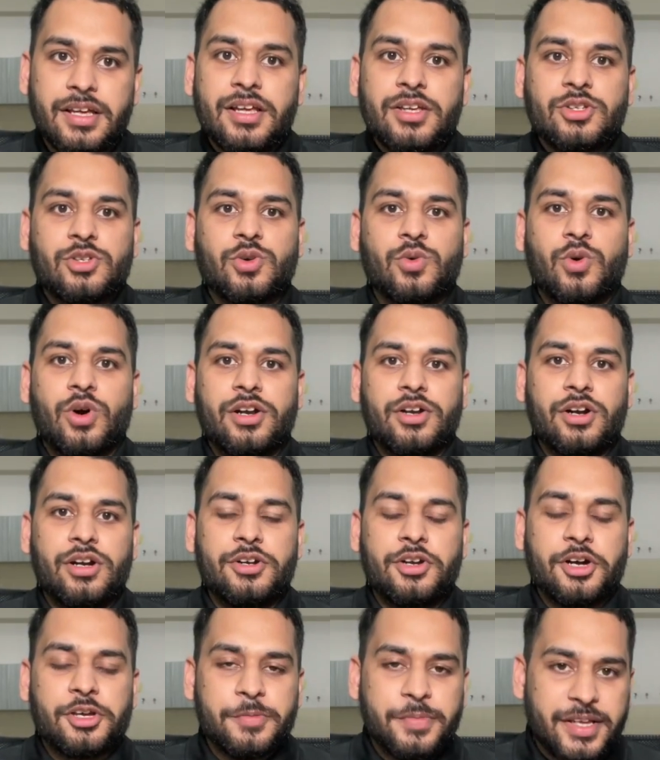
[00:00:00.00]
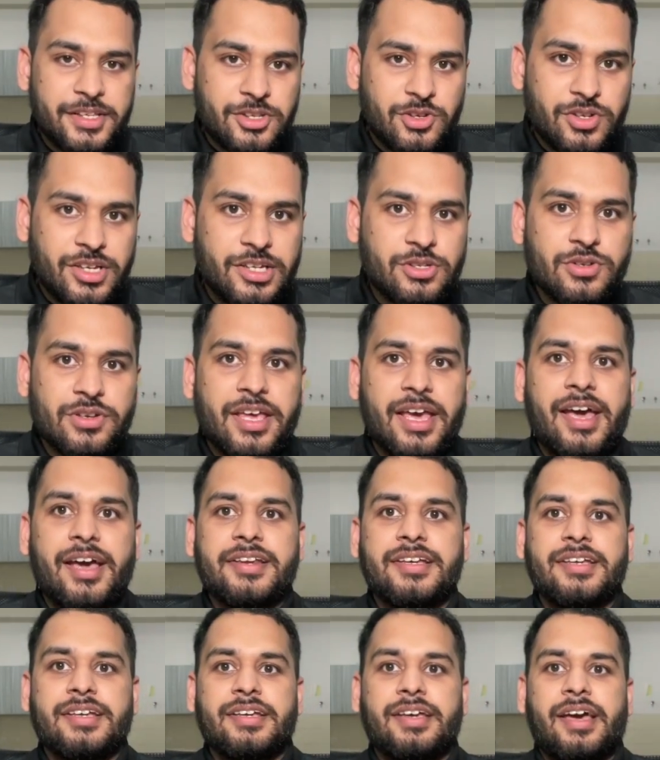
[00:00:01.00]
So what all documents you need to
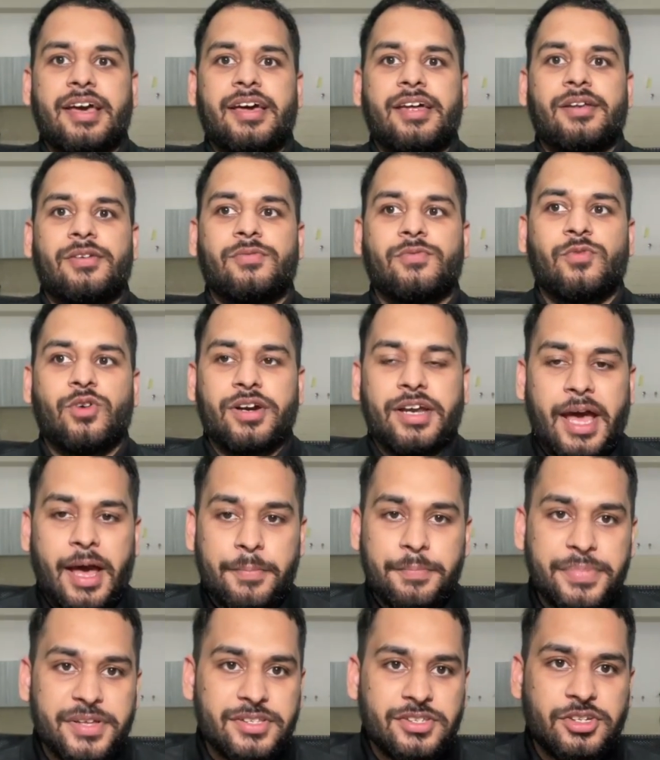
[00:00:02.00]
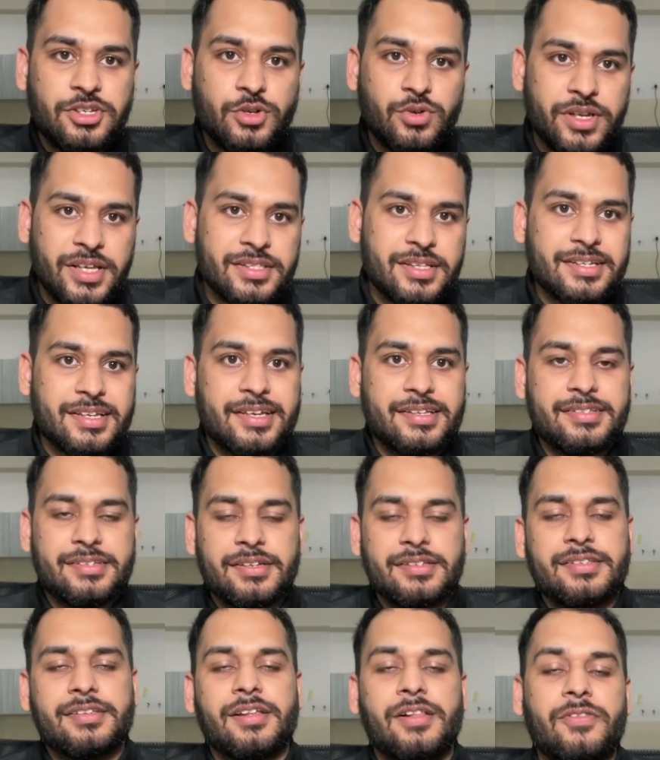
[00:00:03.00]
carry and what happens during the test
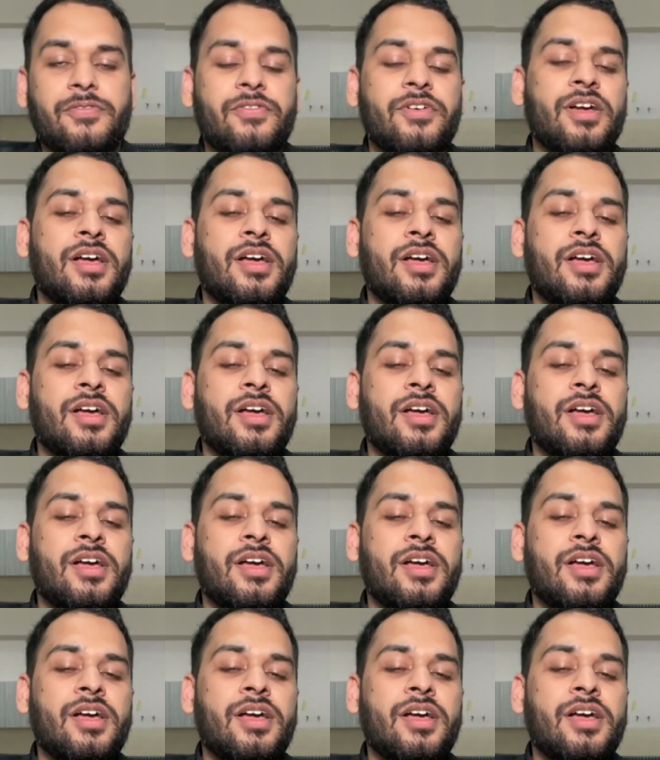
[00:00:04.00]
itself,